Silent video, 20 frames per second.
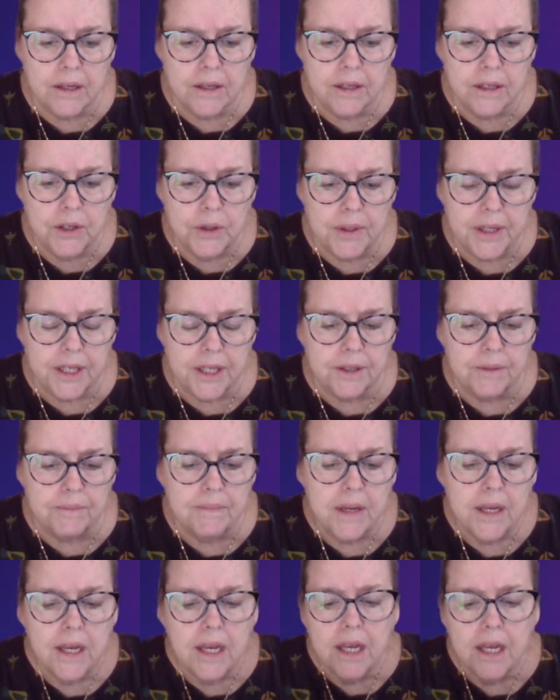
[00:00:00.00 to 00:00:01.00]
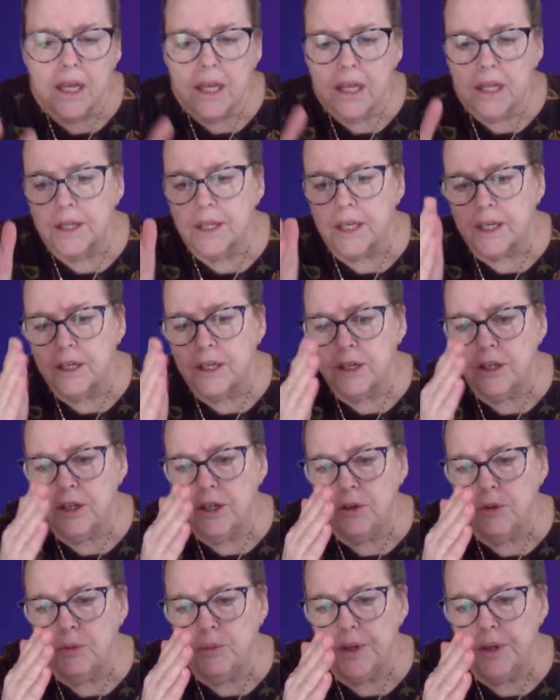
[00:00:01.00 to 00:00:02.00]
curriculum, then
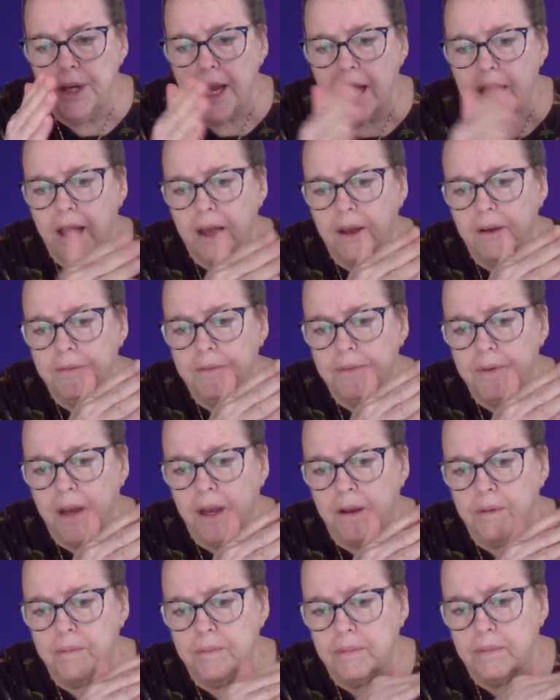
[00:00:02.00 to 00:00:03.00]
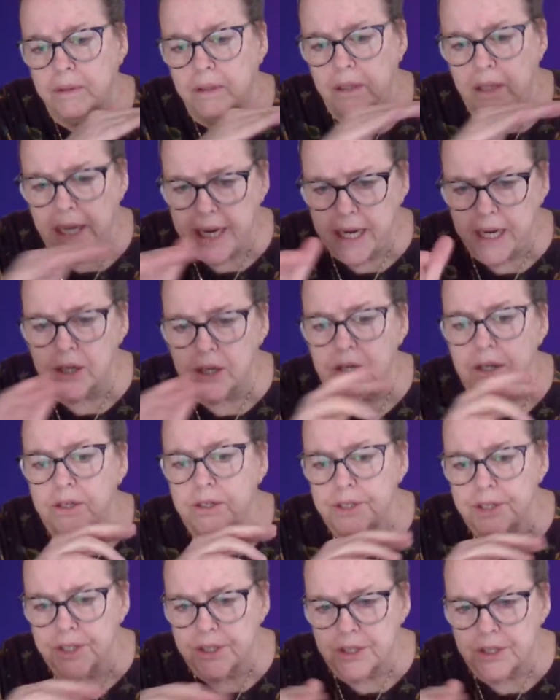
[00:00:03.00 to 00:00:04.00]
you would have
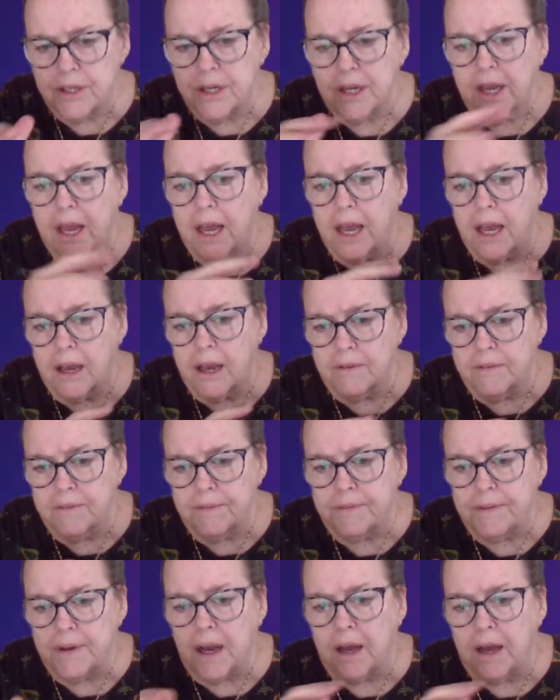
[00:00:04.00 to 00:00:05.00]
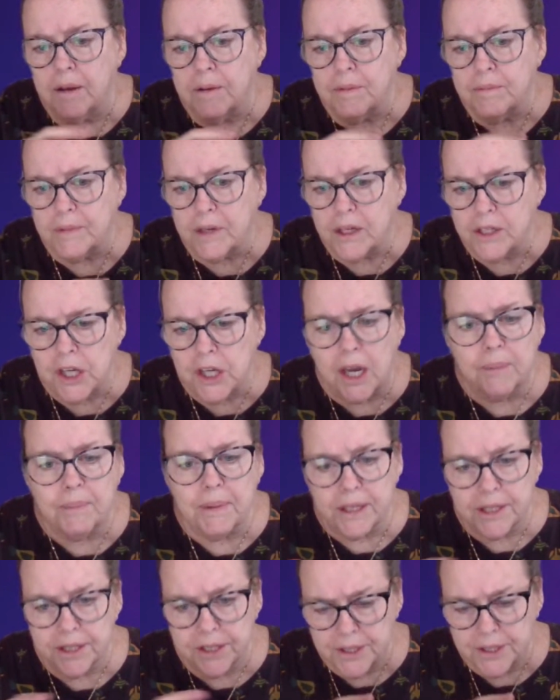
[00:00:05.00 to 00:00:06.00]
layers of
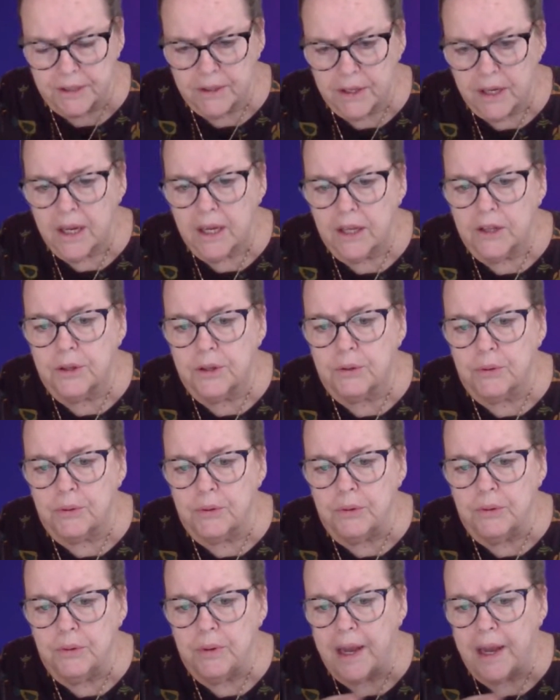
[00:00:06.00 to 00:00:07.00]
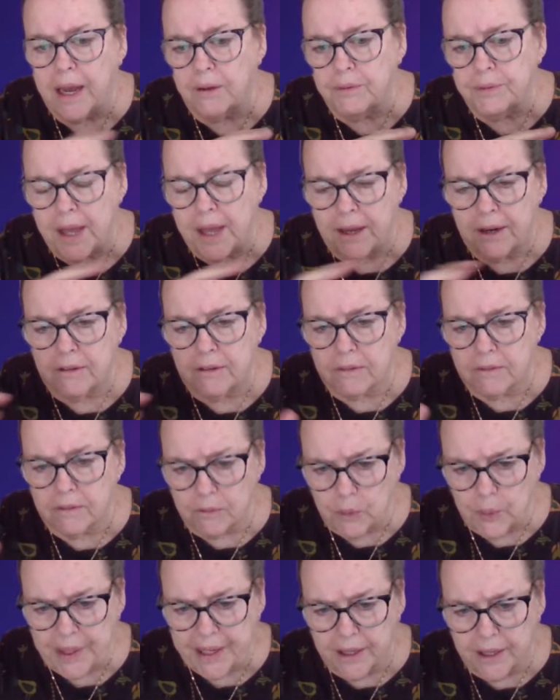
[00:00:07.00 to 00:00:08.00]
topics throughout that
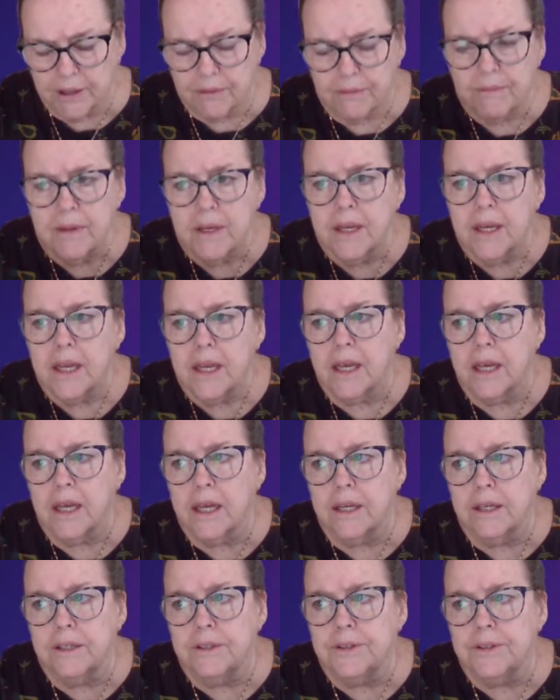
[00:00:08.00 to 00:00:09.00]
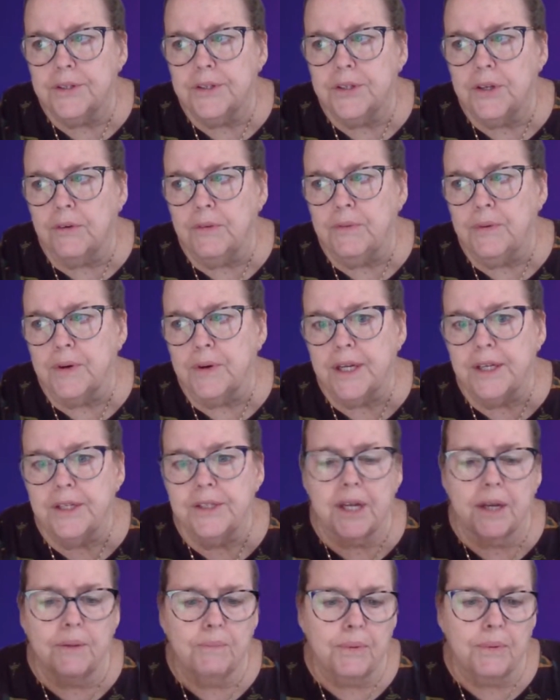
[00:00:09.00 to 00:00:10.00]
week. And so, for an
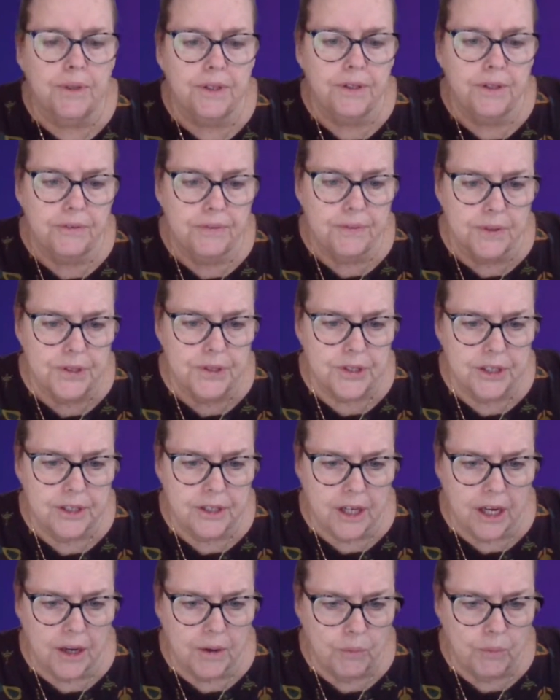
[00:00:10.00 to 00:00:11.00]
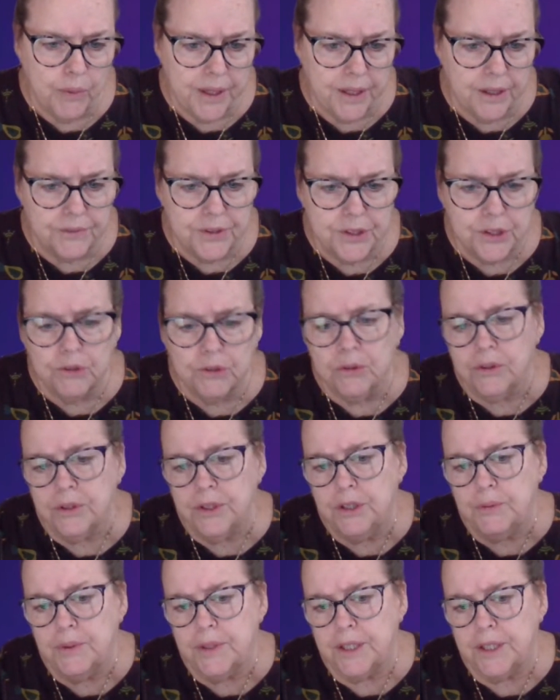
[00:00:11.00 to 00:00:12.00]
example, in the first week of school,
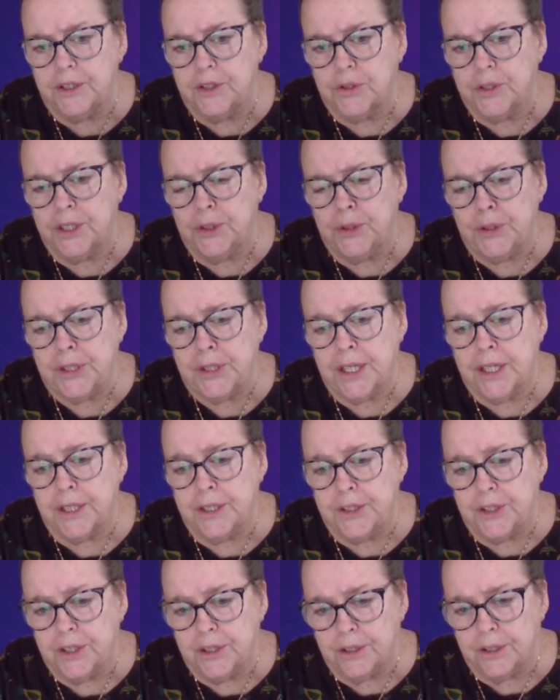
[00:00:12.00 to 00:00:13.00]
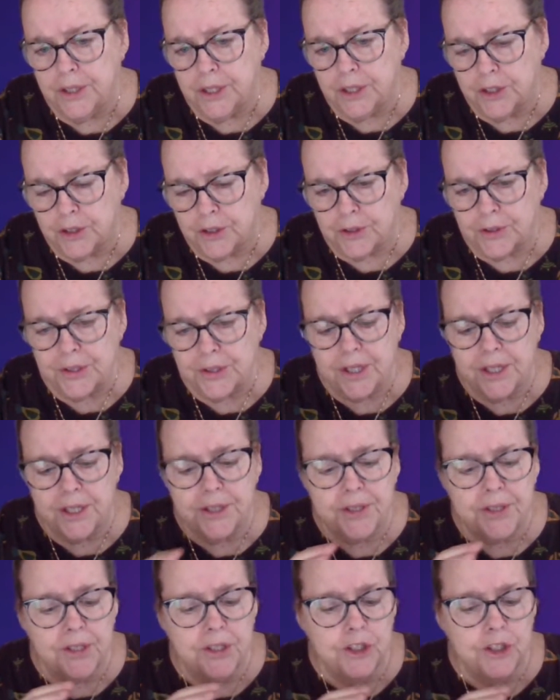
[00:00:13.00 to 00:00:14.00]
you would introduce kids to digital
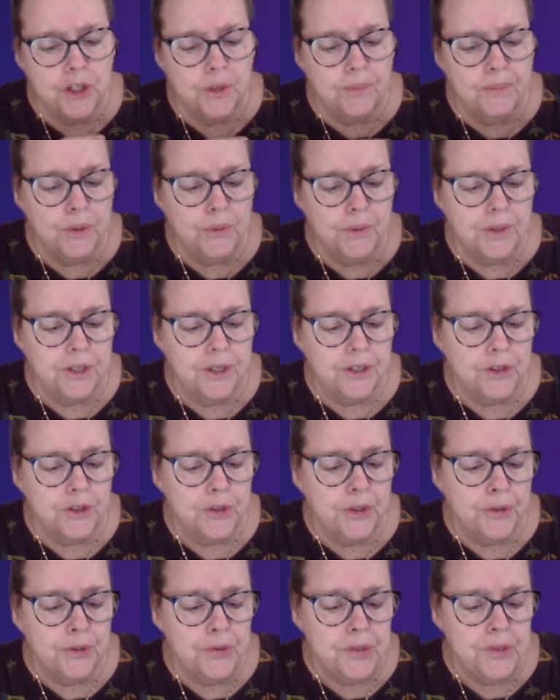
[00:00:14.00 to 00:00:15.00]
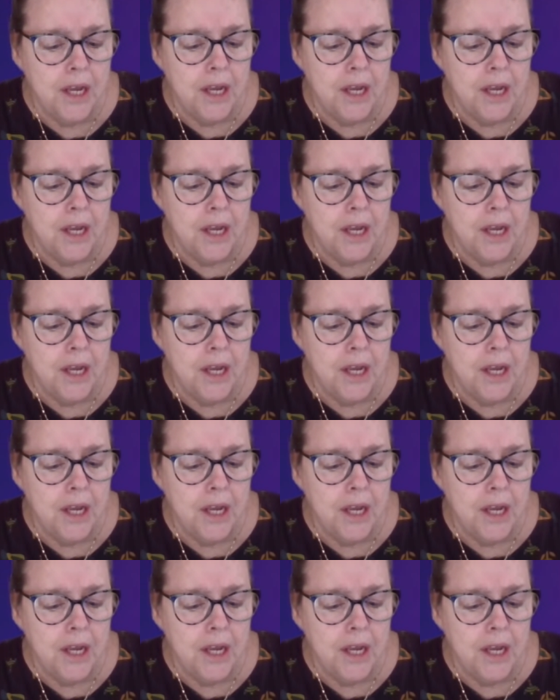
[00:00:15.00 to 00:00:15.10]
citizenship. You would introduce